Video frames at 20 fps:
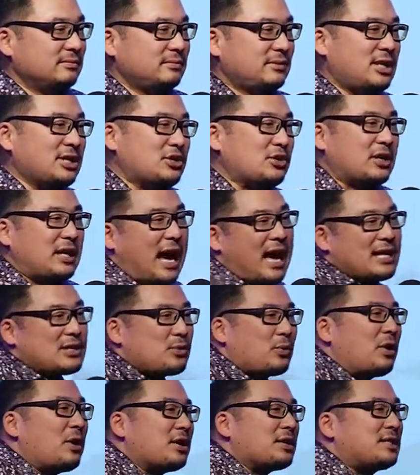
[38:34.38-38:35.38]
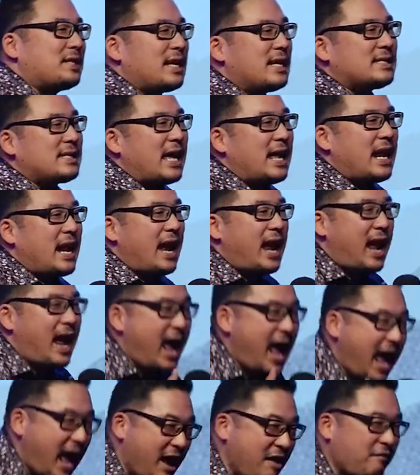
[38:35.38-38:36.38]
Because God's word says that
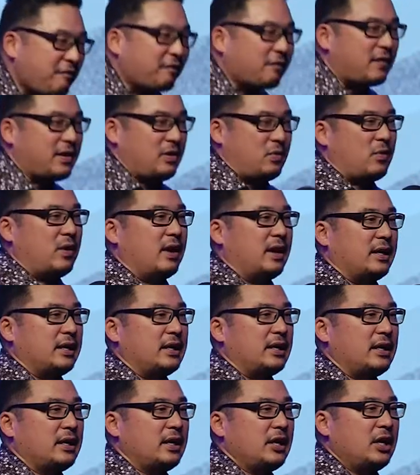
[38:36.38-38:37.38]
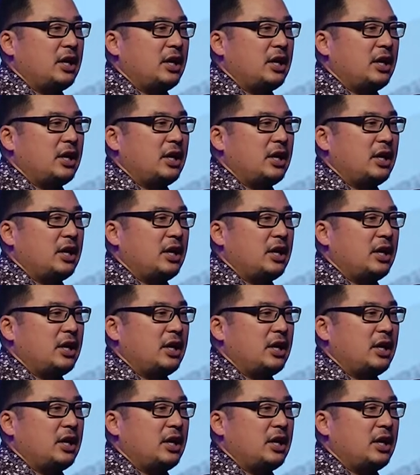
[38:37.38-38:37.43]
everyone